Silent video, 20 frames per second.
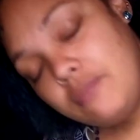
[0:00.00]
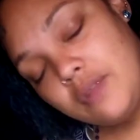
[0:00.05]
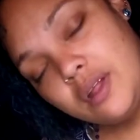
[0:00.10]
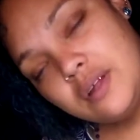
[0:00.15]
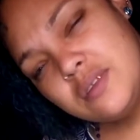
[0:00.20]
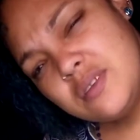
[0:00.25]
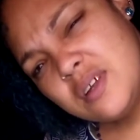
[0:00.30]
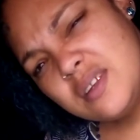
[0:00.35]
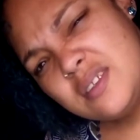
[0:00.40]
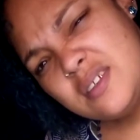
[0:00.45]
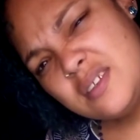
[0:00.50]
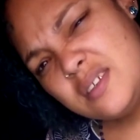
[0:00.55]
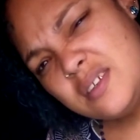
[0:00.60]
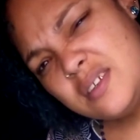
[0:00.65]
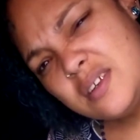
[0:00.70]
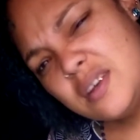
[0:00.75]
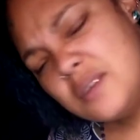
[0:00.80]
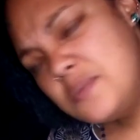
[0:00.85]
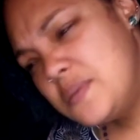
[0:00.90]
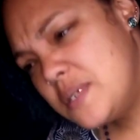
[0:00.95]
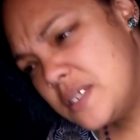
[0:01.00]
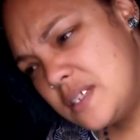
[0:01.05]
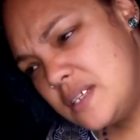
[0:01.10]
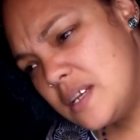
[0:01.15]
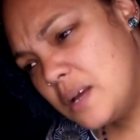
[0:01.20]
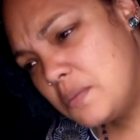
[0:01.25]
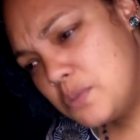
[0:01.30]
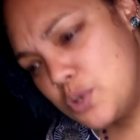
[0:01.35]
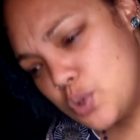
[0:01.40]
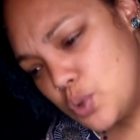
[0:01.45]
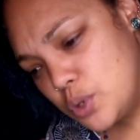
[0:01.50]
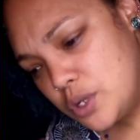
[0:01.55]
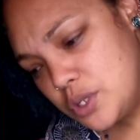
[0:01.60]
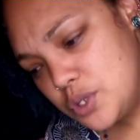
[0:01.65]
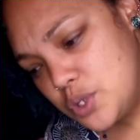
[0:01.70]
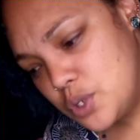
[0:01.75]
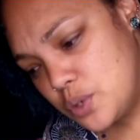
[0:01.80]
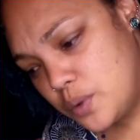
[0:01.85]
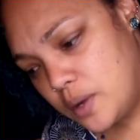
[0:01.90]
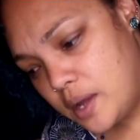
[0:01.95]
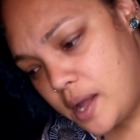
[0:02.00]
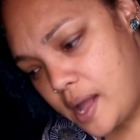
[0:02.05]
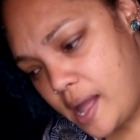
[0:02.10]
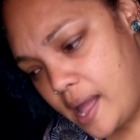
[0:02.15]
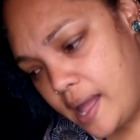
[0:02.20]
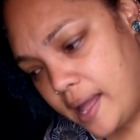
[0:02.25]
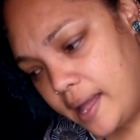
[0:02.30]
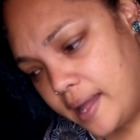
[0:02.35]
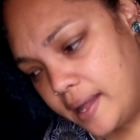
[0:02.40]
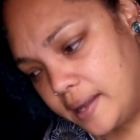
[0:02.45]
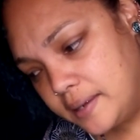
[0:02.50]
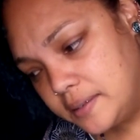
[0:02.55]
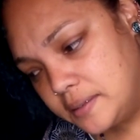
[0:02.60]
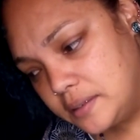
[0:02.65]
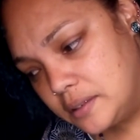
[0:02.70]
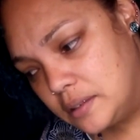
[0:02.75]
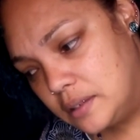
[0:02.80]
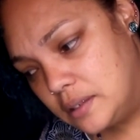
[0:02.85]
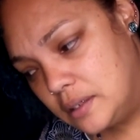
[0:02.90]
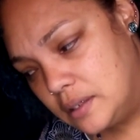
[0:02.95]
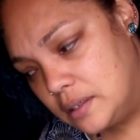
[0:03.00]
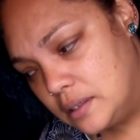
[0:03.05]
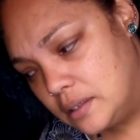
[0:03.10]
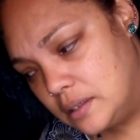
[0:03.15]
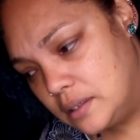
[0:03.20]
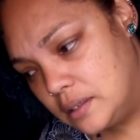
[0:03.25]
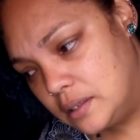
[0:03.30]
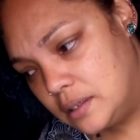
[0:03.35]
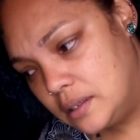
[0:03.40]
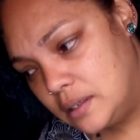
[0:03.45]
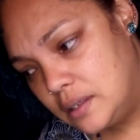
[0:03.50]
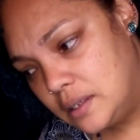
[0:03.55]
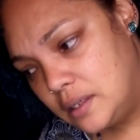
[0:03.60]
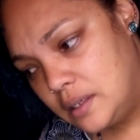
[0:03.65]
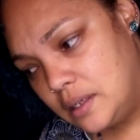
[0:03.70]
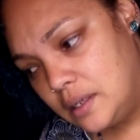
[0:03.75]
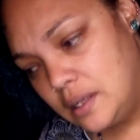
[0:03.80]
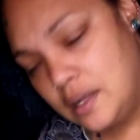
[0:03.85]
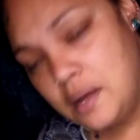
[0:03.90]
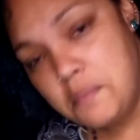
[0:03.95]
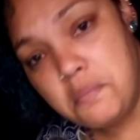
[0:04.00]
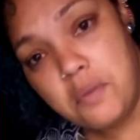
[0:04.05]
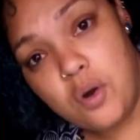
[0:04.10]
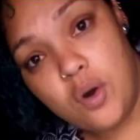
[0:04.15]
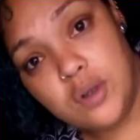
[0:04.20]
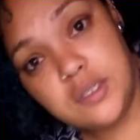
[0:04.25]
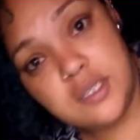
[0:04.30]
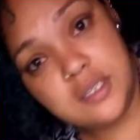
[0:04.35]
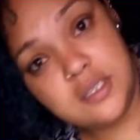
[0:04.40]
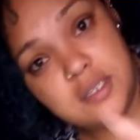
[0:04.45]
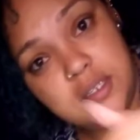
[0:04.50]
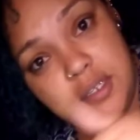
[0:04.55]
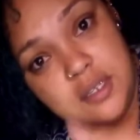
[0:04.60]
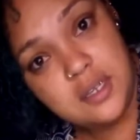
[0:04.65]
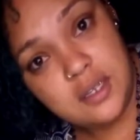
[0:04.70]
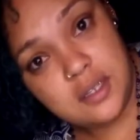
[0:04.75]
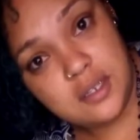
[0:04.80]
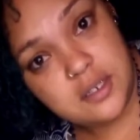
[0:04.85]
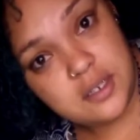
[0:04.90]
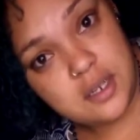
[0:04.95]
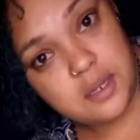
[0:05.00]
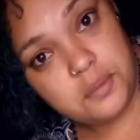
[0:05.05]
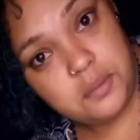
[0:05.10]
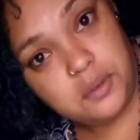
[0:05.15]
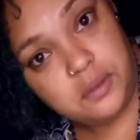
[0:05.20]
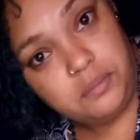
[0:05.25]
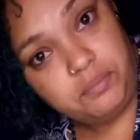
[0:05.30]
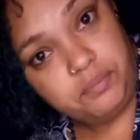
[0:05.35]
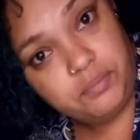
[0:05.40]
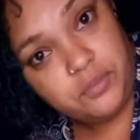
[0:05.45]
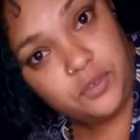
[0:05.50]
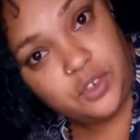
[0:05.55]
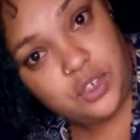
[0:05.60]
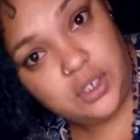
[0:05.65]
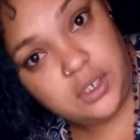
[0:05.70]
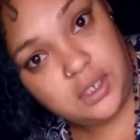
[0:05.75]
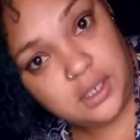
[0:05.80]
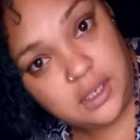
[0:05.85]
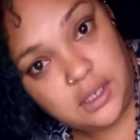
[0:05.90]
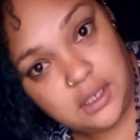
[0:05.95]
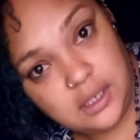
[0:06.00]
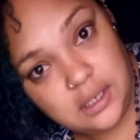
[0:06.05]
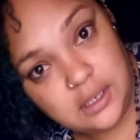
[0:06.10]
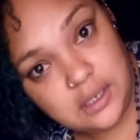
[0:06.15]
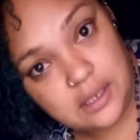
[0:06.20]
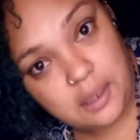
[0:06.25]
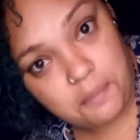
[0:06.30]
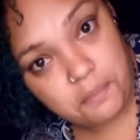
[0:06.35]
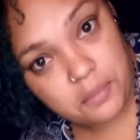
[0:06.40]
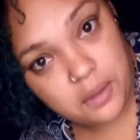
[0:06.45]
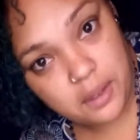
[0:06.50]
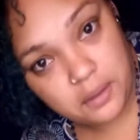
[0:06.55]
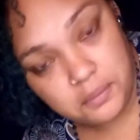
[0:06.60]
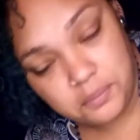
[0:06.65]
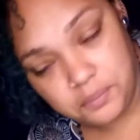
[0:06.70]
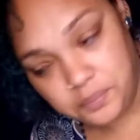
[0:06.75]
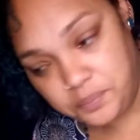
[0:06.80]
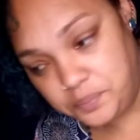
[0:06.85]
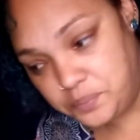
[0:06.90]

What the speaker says: So I'm sitting, I'm talking to her, and my aunt is sitting at the table. She's eating something.